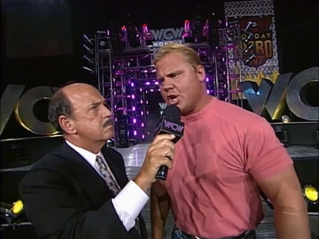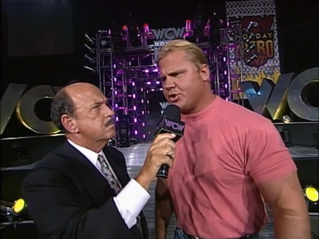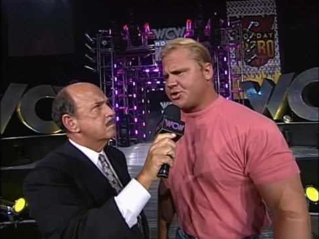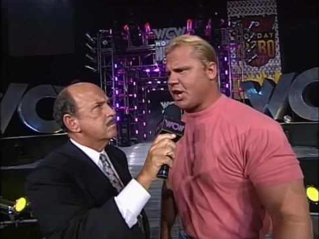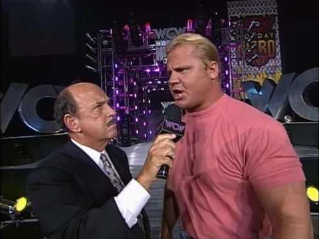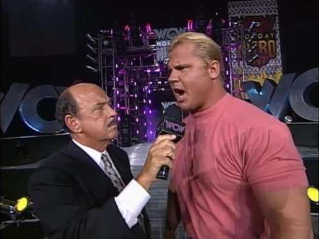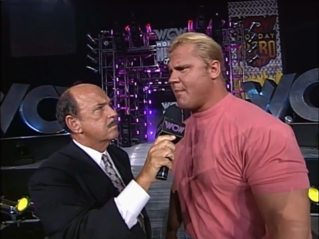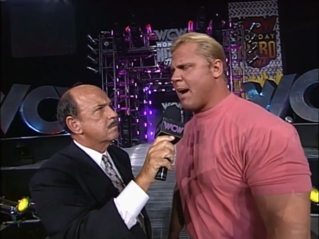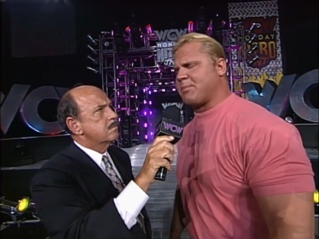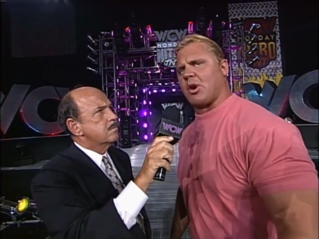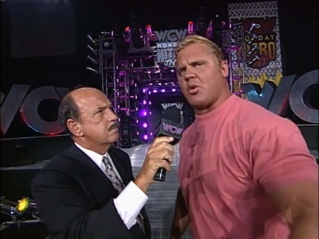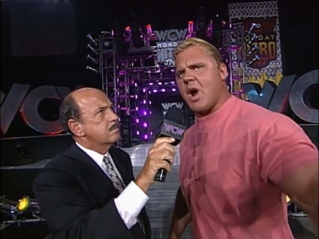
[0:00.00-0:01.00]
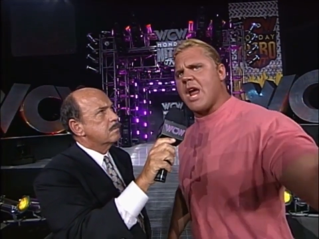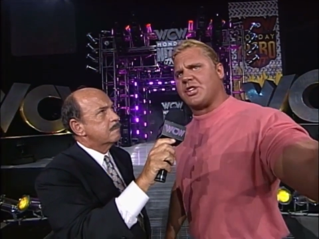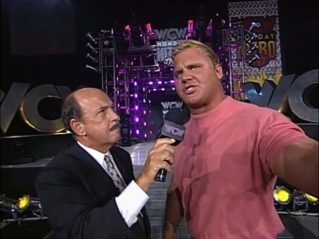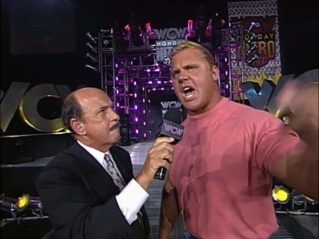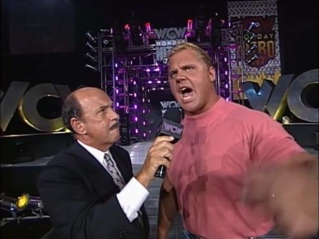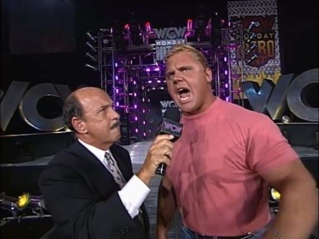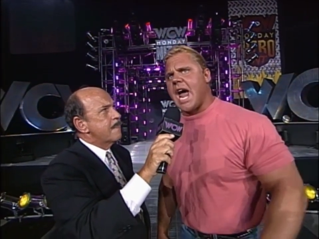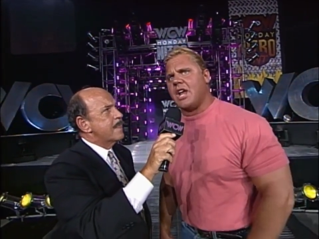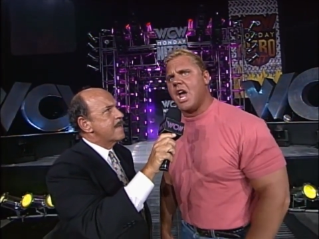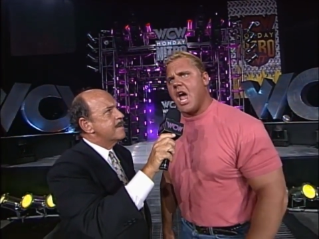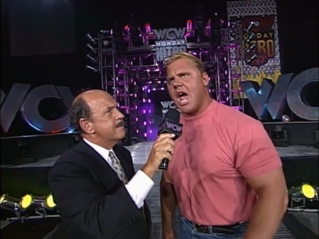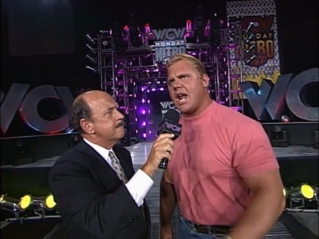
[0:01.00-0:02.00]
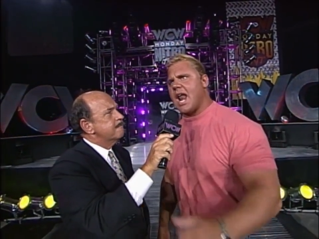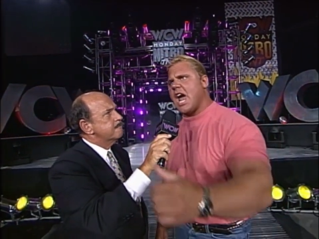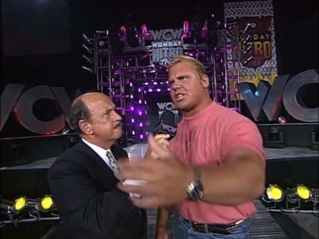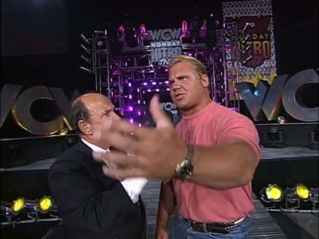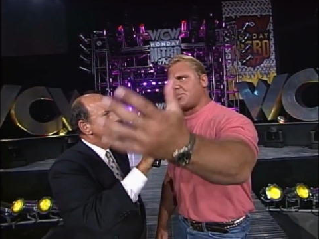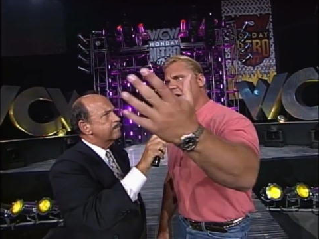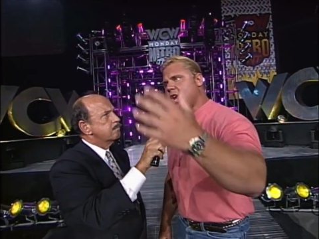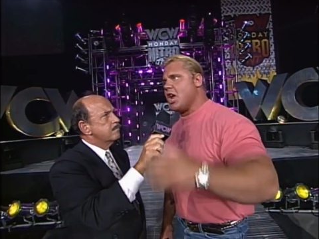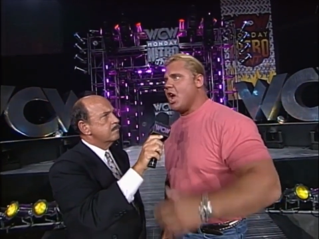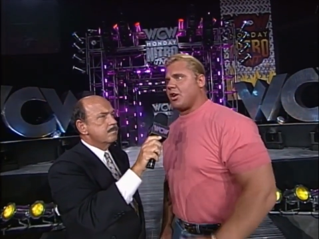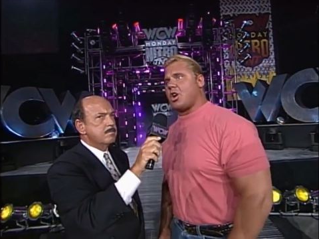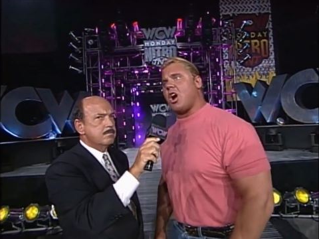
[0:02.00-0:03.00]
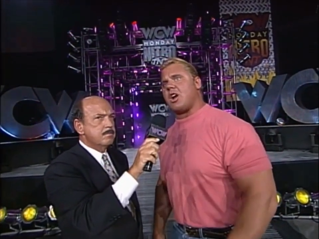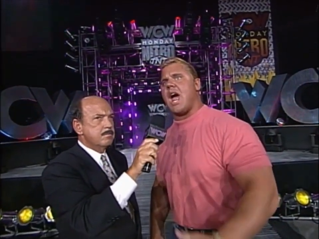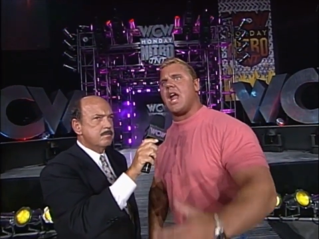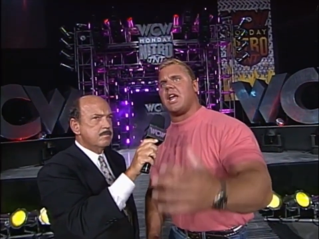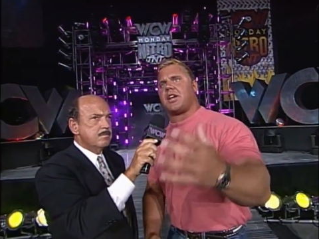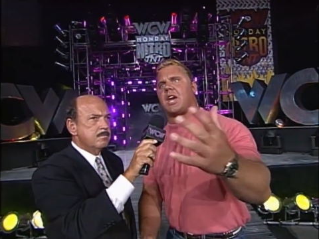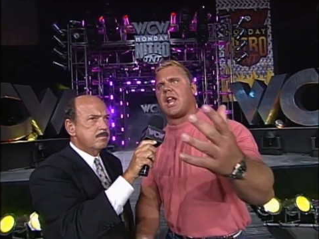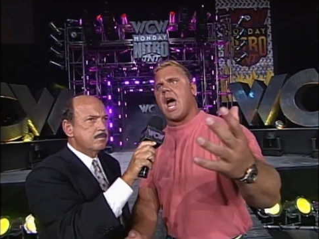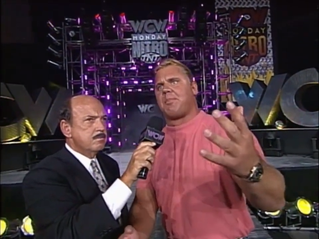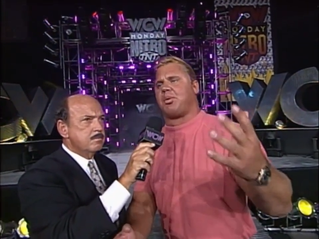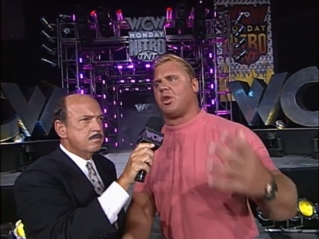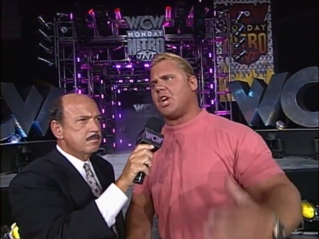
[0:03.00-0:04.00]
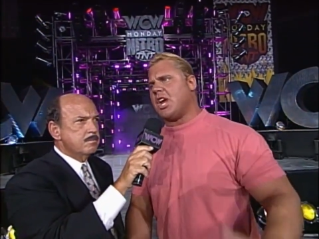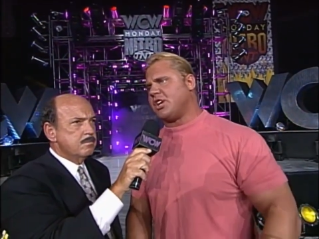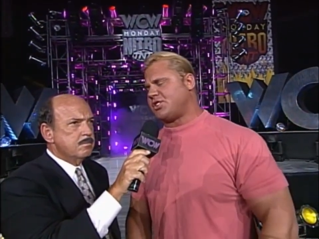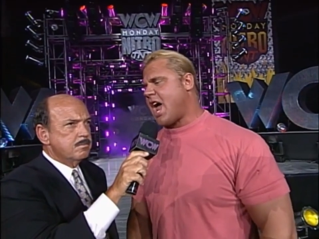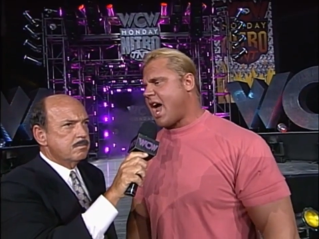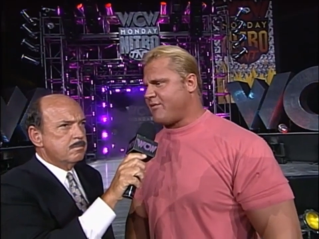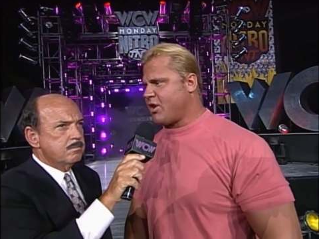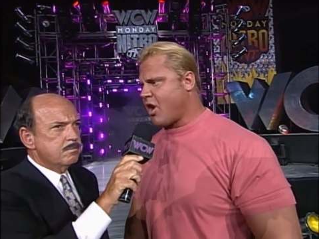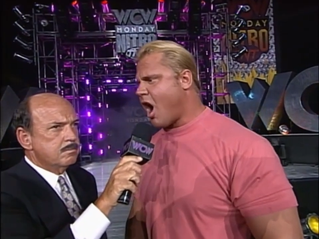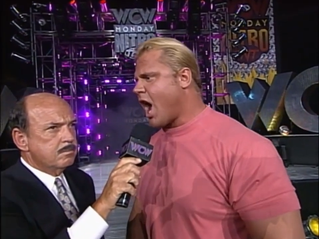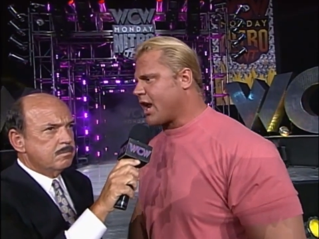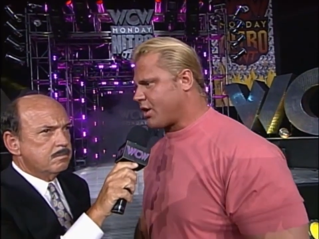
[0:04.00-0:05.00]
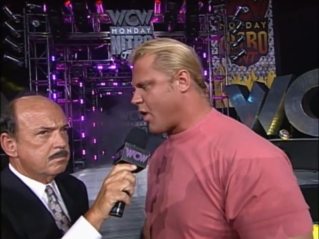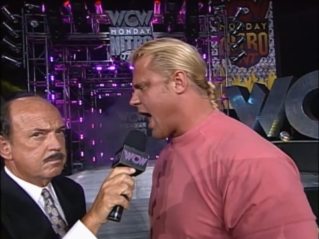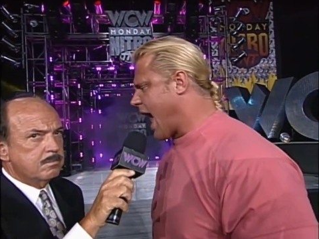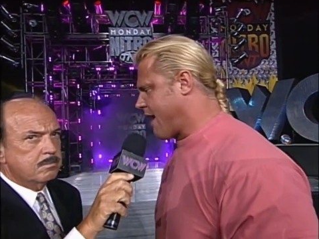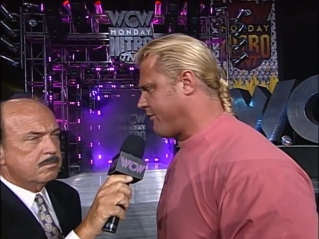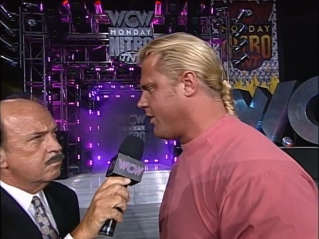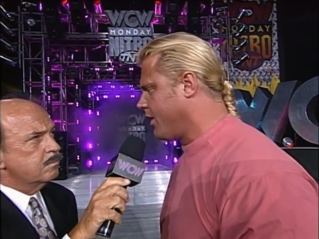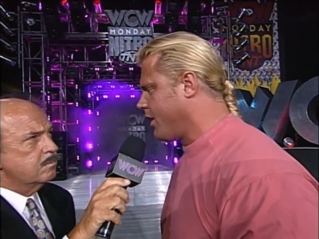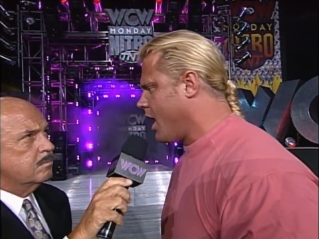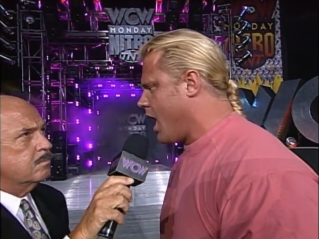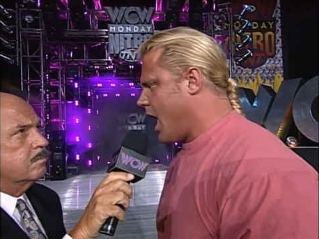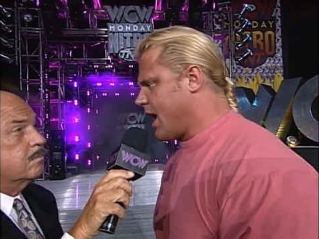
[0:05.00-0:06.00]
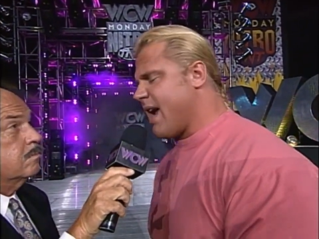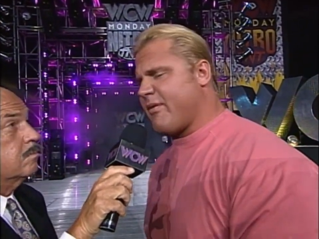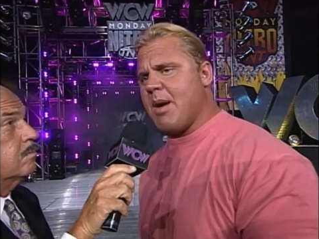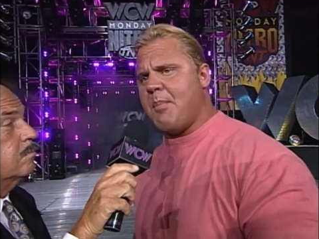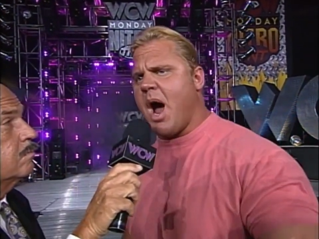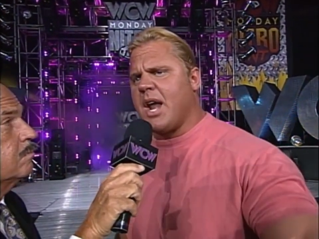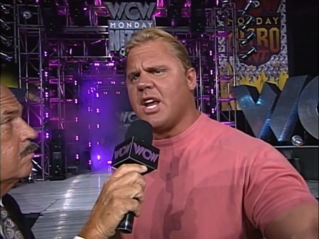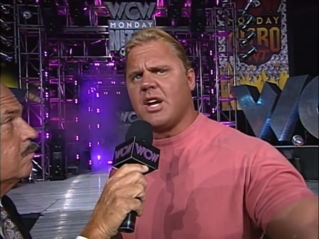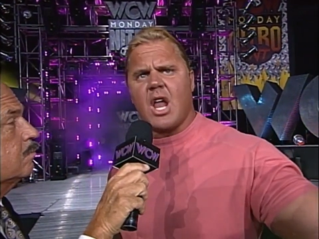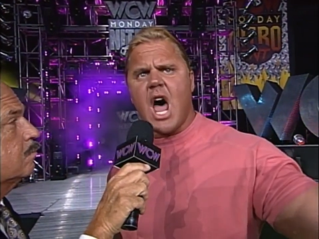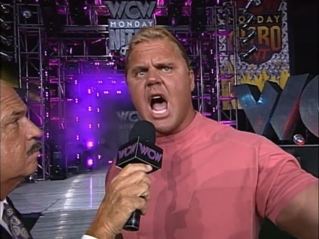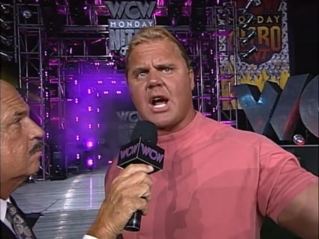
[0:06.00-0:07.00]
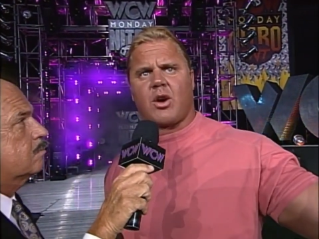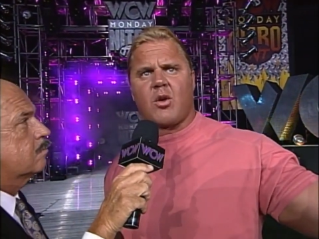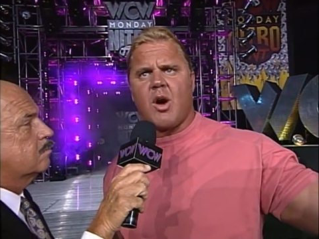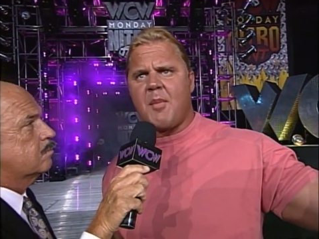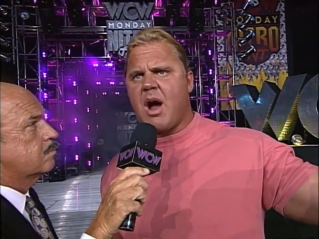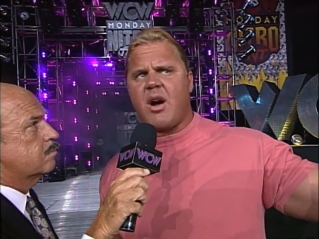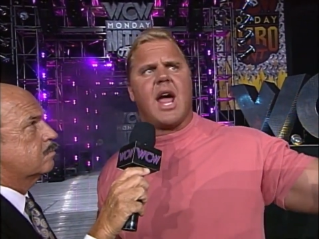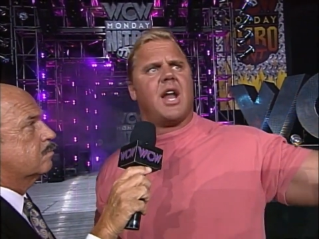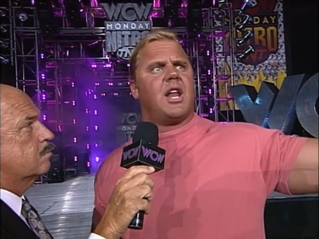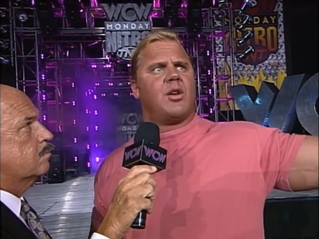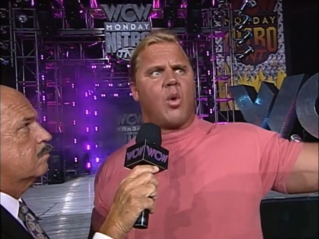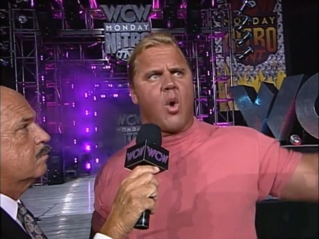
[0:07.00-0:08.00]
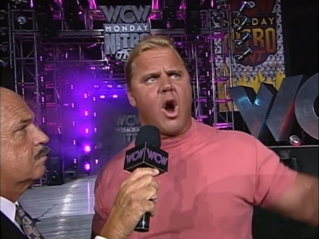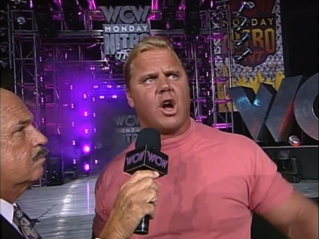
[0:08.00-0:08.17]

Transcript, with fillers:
Speaker 1: used to come up to ringside and ask me, Curt Hennig, can I please have your autograph? And everybody in the locker room area and in the